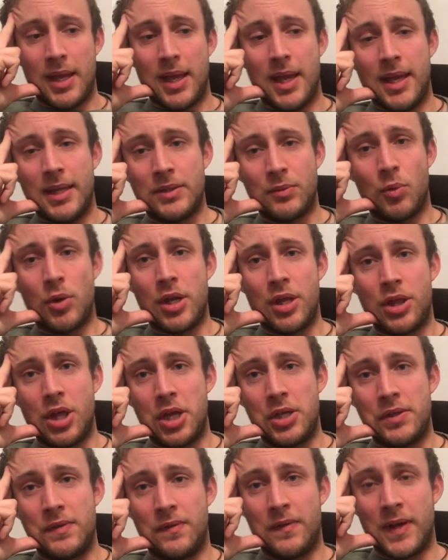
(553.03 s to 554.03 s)
It's one of
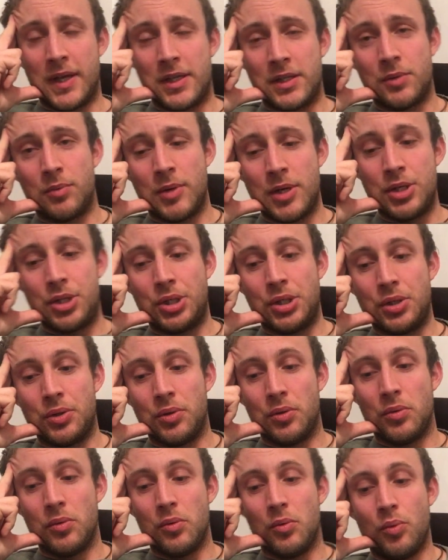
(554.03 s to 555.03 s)
those things which
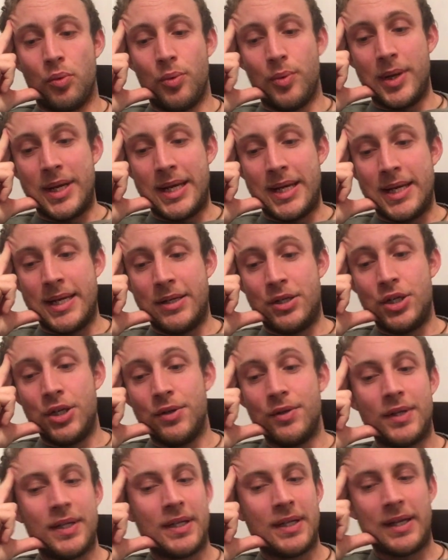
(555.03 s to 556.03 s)
we
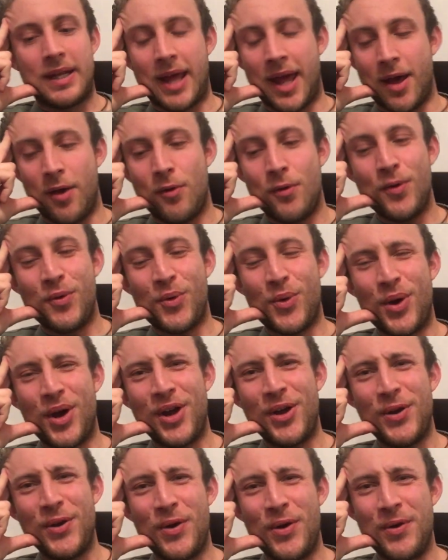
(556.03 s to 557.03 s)
do sell quite
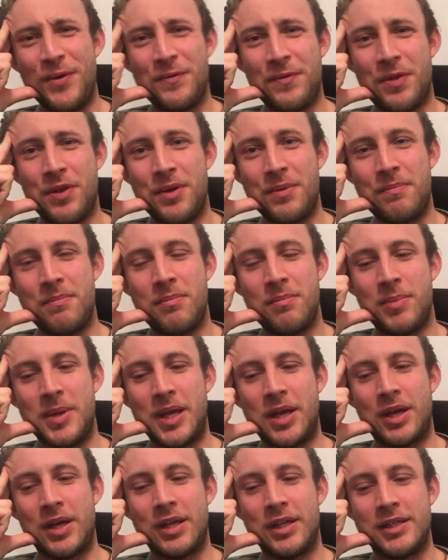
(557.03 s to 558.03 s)
a lot of them,
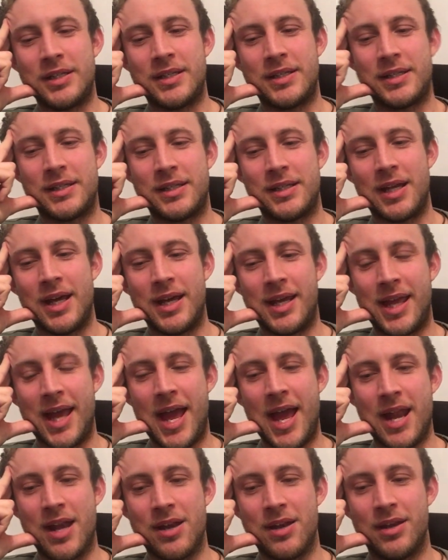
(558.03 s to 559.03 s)
because
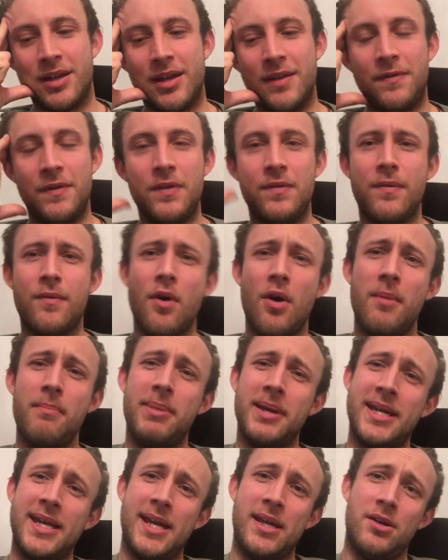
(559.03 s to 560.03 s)
again, if you've got a
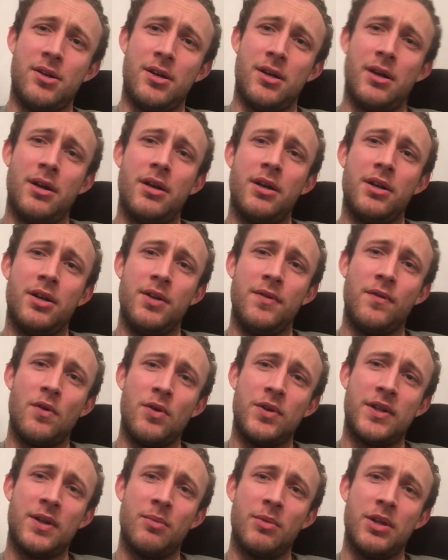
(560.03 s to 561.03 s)
beginner, you've
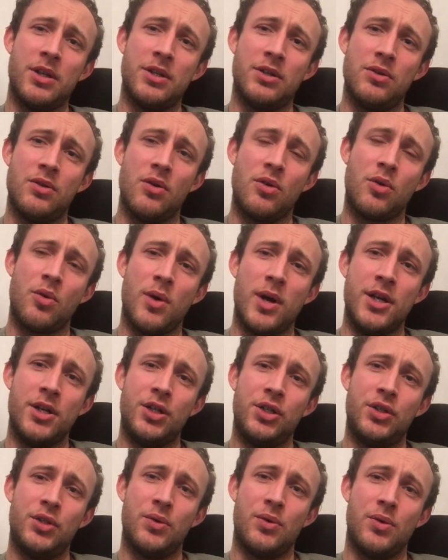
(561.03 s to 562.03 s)
got someone that's not quite
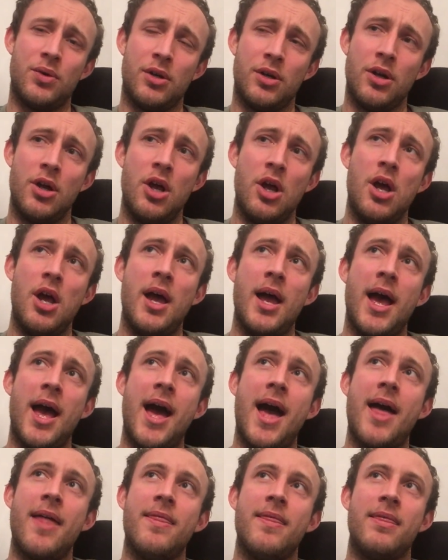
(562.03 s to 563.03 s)
sure,
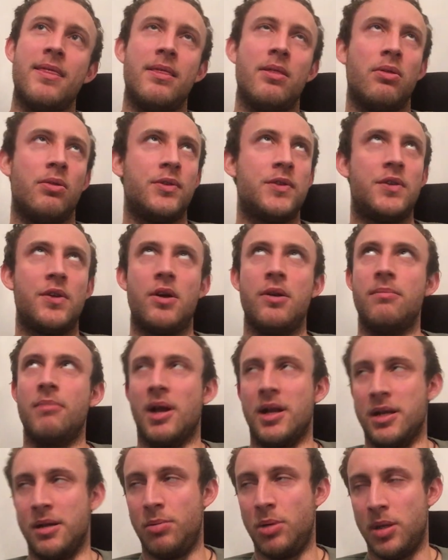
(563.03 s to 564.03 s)
and so
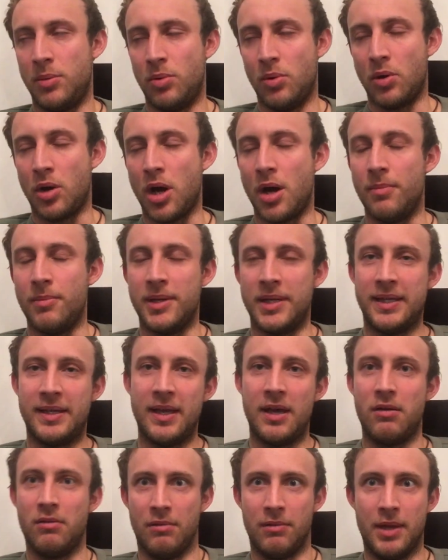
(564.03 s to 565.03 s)
many people come and
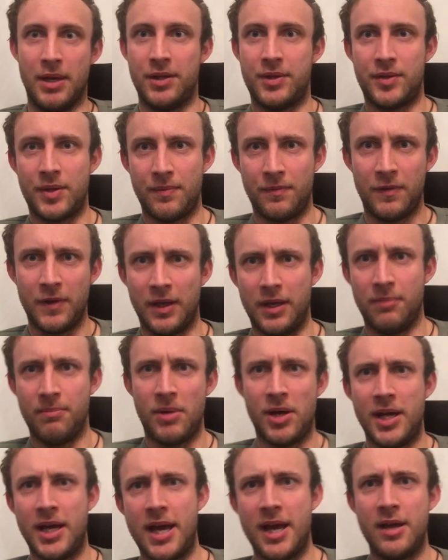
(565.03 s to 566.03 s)
say, oh, there's something in
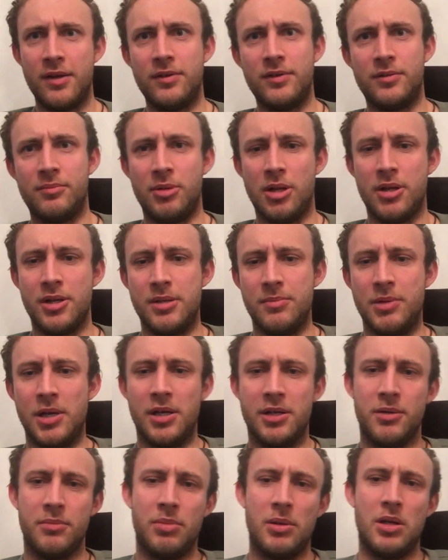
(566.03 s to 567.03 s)
my house, blah de
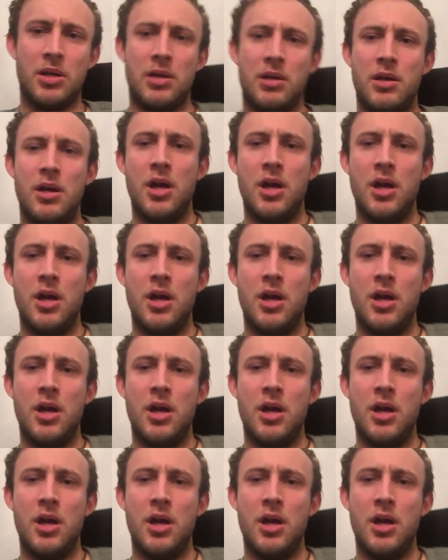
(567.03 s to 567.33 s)
blah de blah,